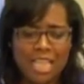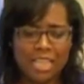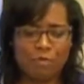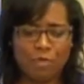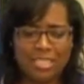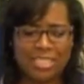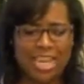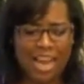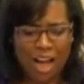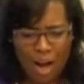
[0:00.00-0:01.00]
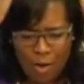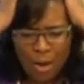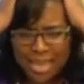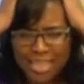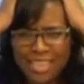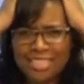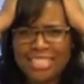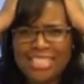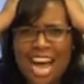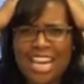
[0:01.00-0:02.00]
that if we say, oh my
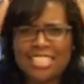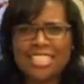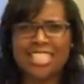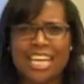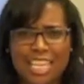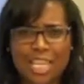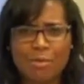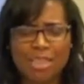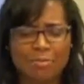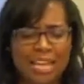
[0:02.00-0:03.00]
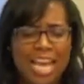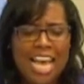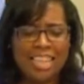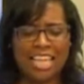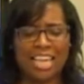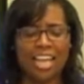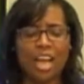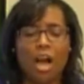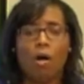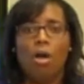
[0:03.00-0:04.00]
goodness, God is dealing with me, that they
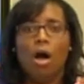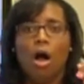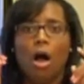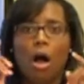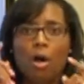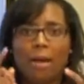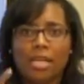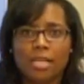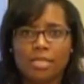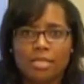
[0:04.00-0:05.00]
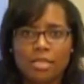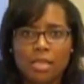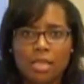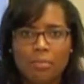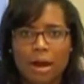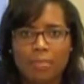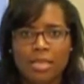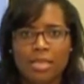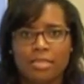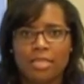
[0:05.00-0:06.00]
go, oh my goodness, he
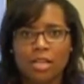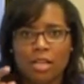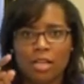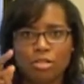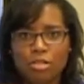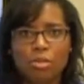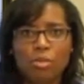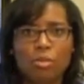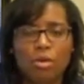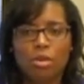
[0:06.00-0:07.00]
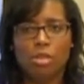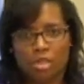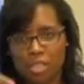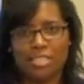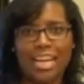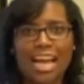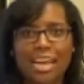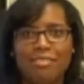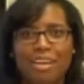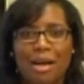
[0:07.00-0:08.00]
probably is, because you're
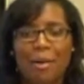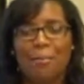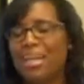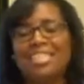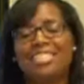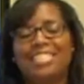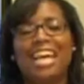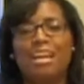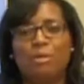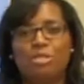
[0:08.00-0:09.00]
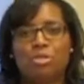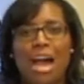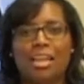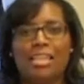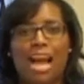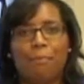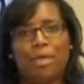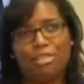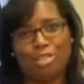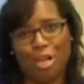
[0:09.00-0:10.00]
saved. But instead we try to not
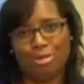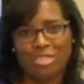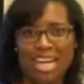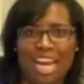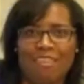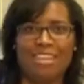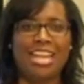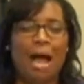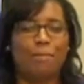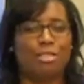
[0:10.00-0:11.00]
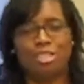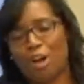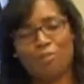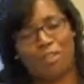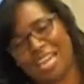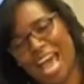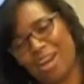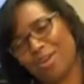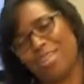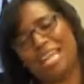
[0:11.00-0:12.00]
be so saved and not be so
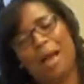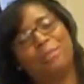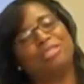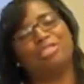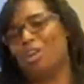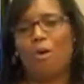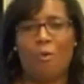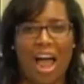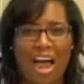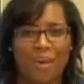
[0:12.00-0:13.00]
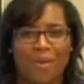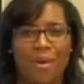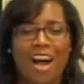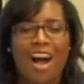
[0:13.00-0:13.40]
fanatical and not be so radical.